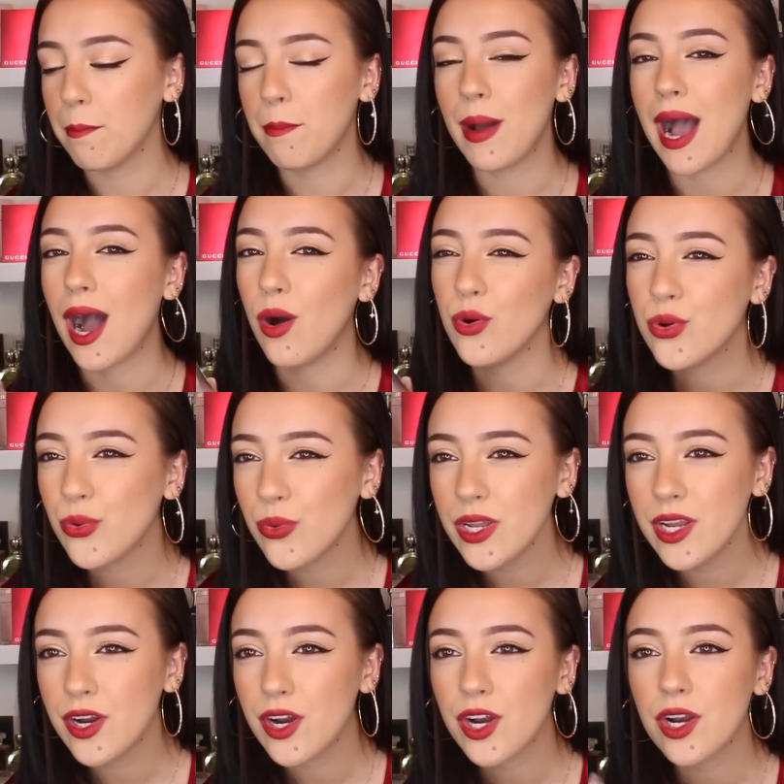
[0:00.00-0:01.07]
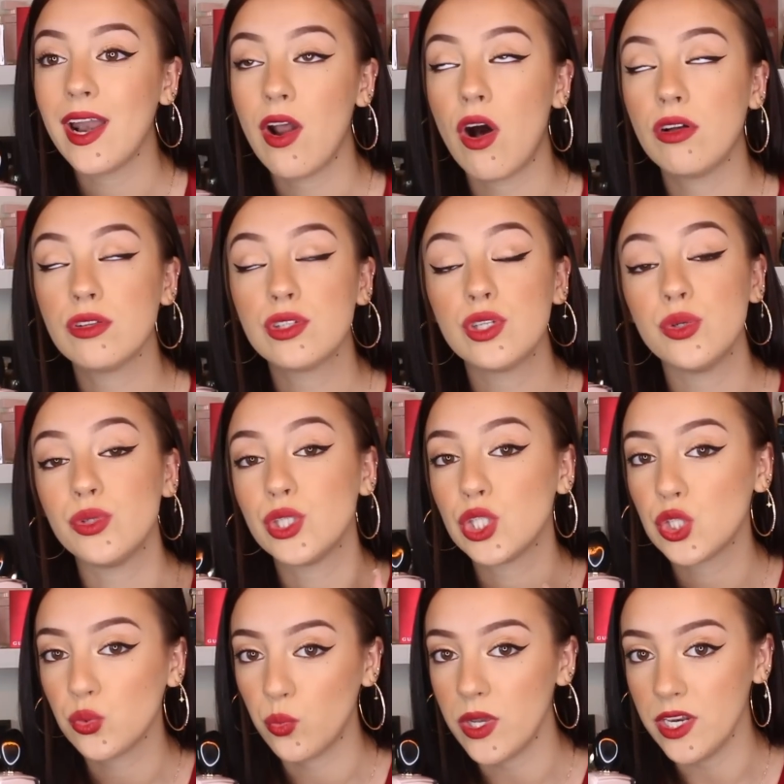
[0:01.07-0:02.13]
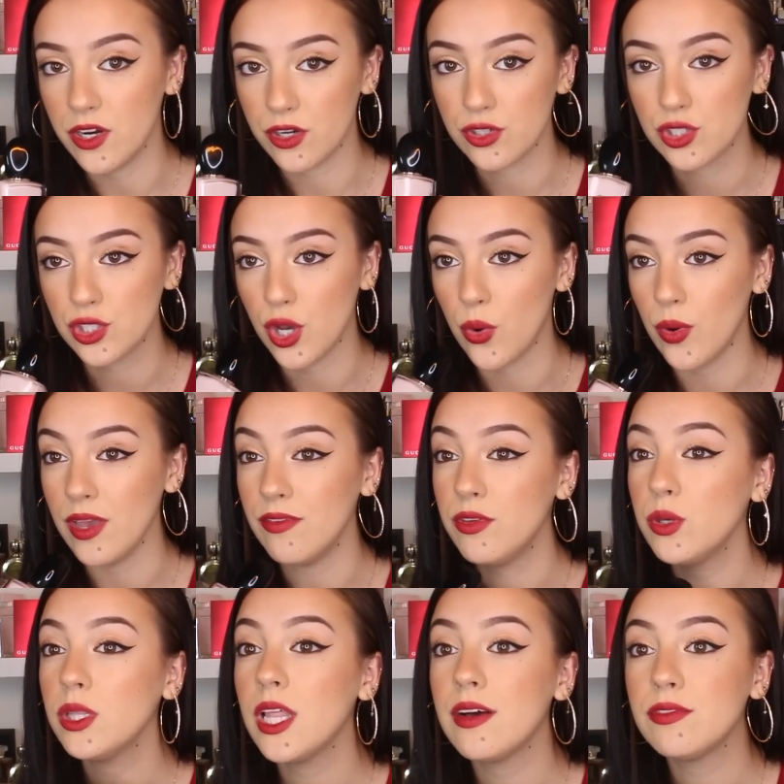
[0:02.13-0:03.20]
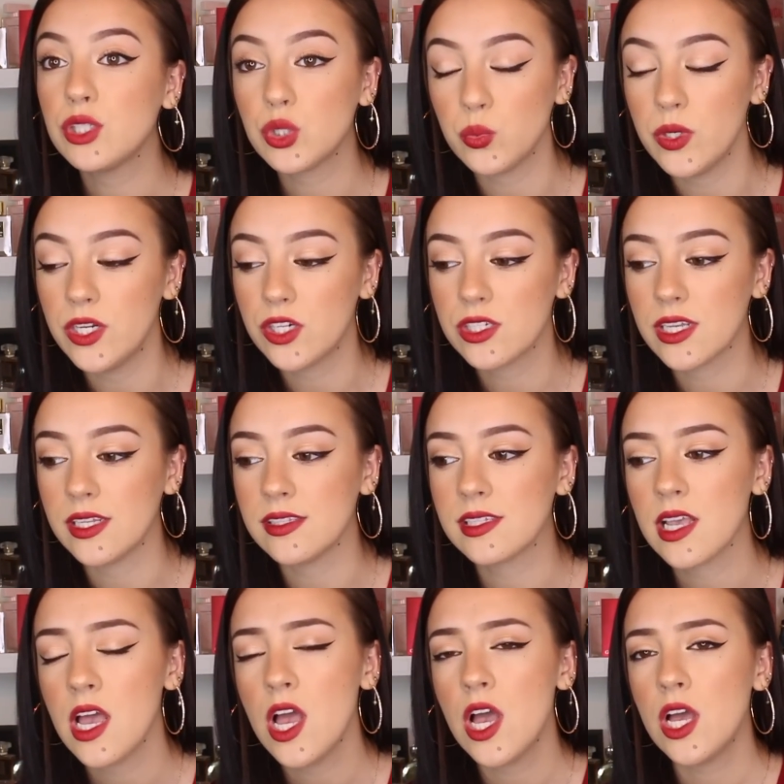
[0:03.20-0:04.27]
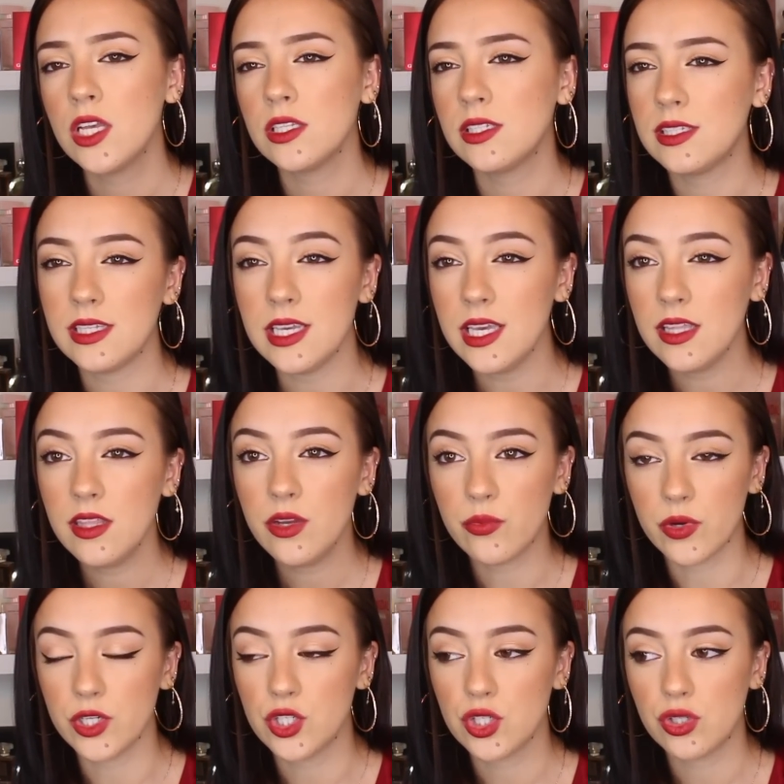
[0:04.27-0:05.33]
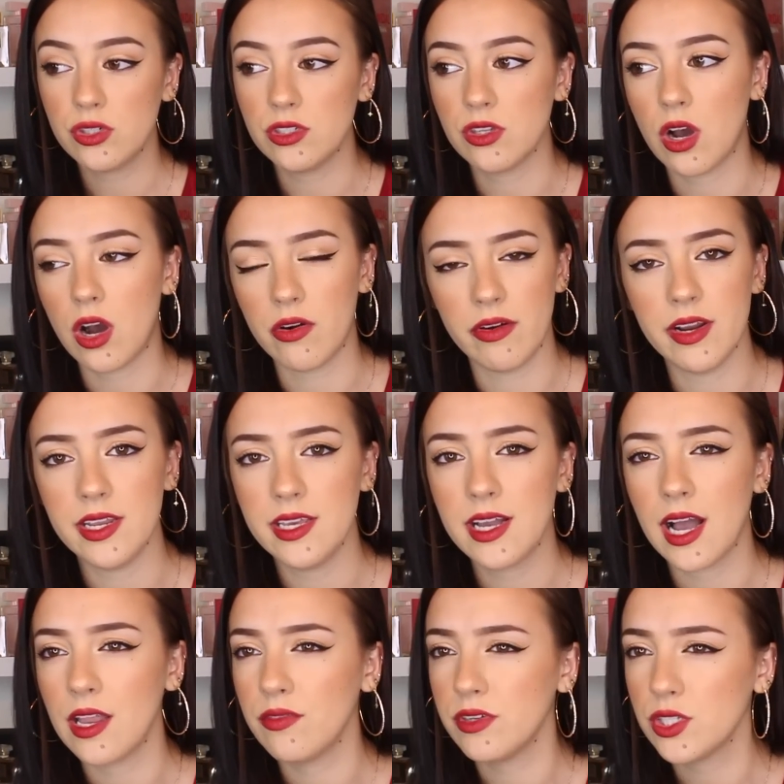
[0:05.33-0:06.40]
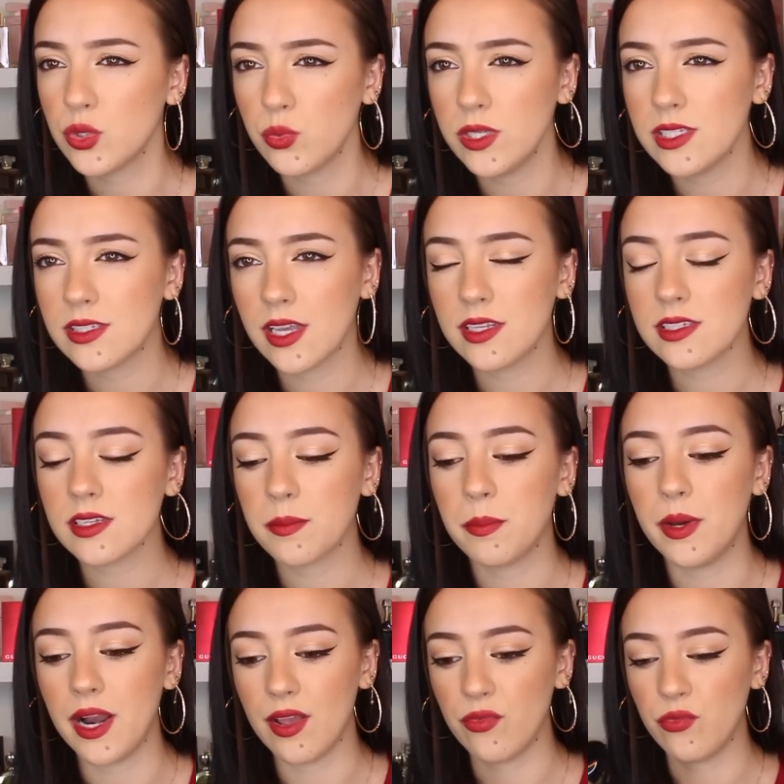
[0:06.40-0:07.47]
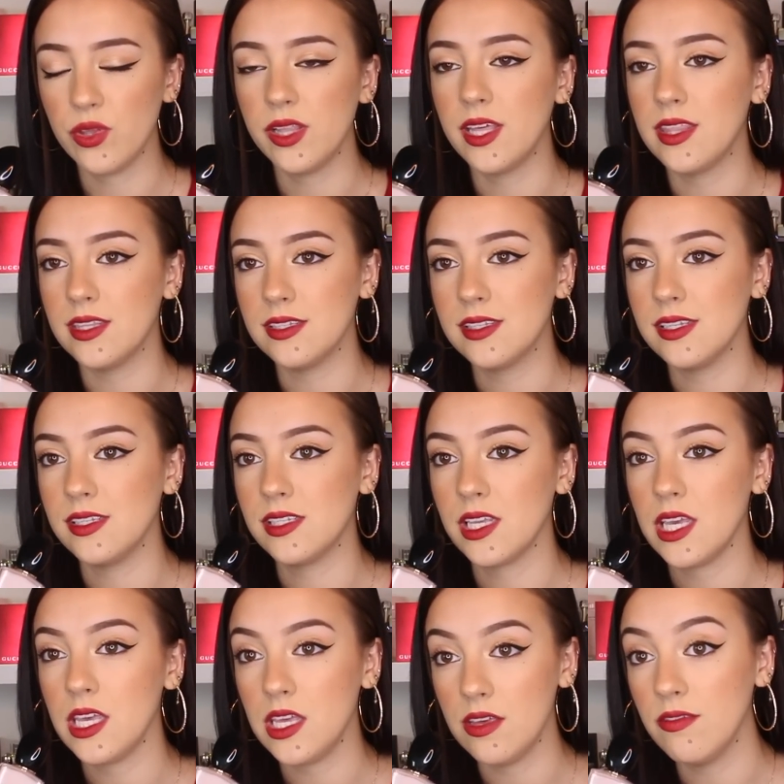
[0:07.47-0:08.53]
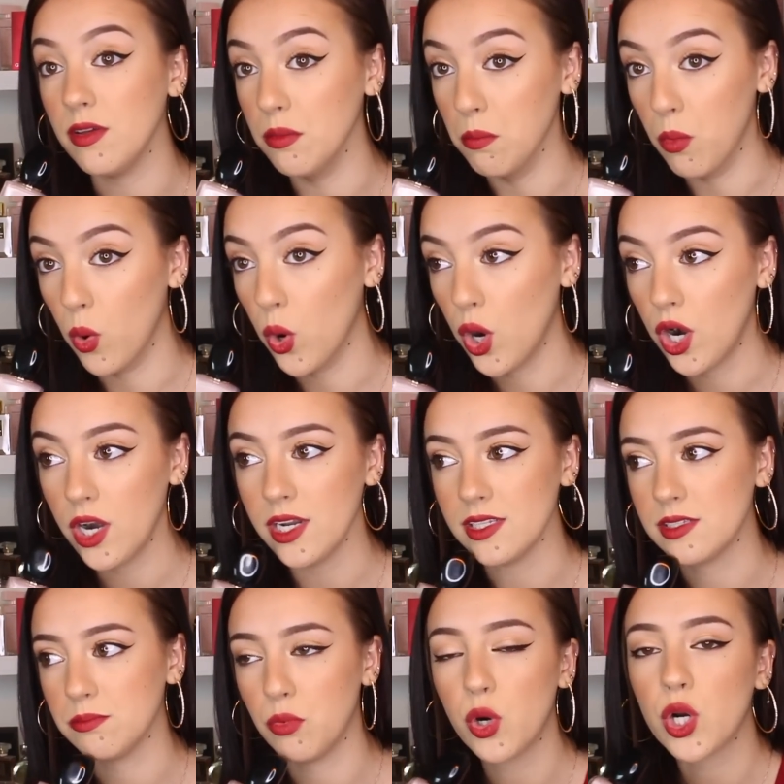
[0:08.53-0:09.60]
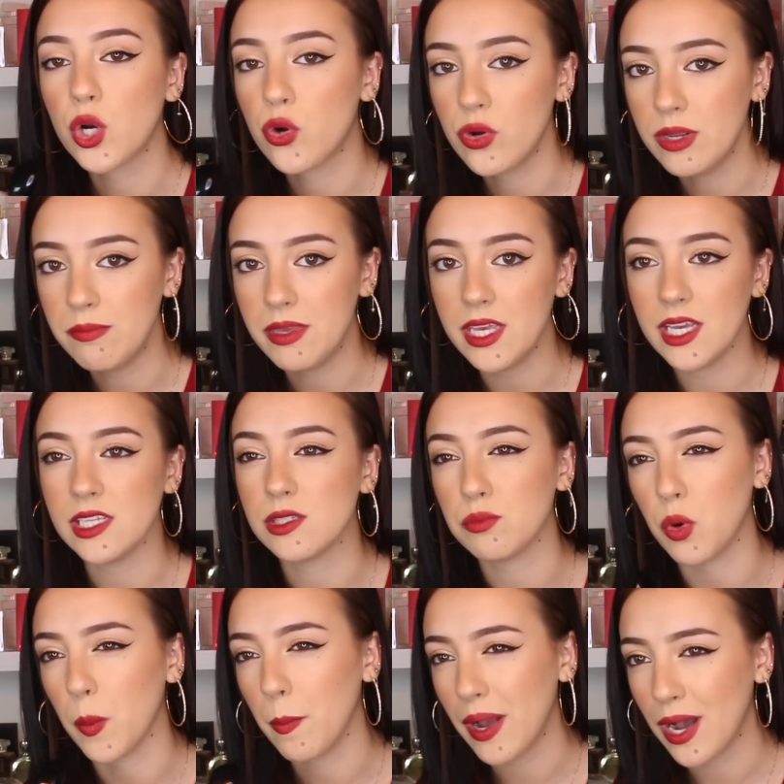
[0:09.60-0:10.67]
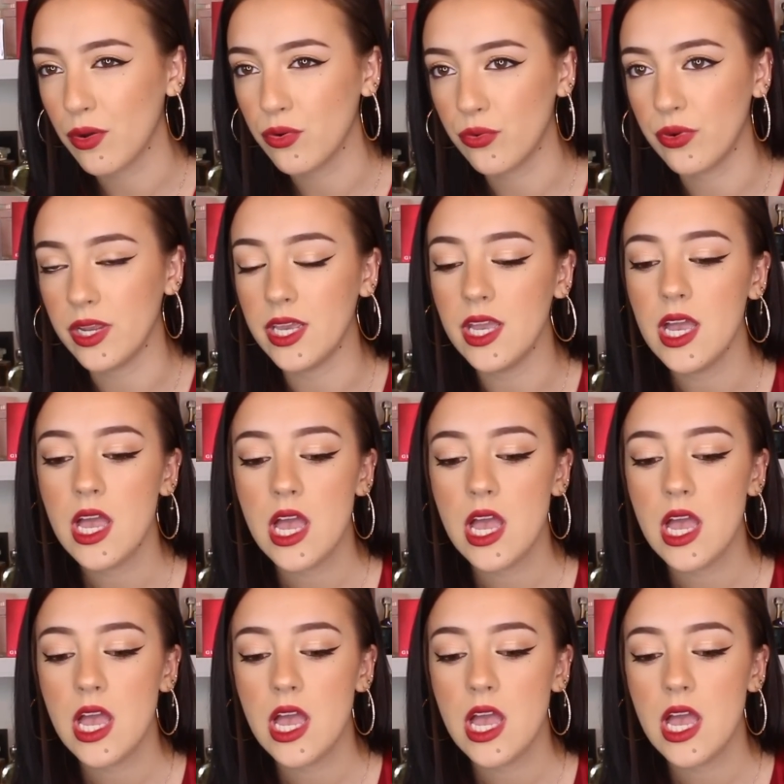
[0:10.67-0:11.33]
powderier, and also sweeter. So if you love sweeter scents, C, the original, is already kind of a sweet scent, but I feel like this is even more. It's more creamy, it's more powdery,